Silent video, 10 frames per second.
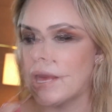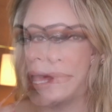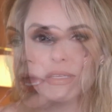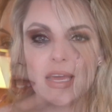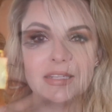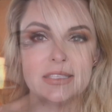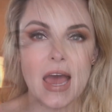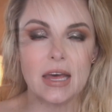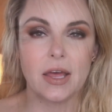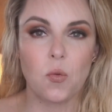Besides
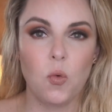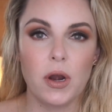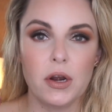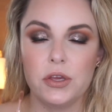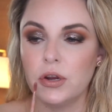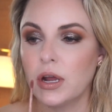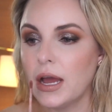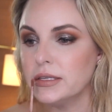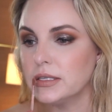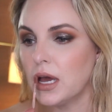that, like, what are your
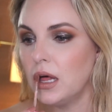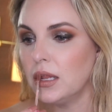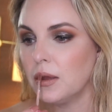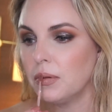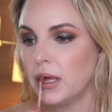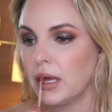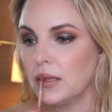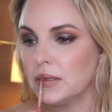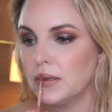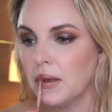guys' holiday
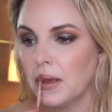plans?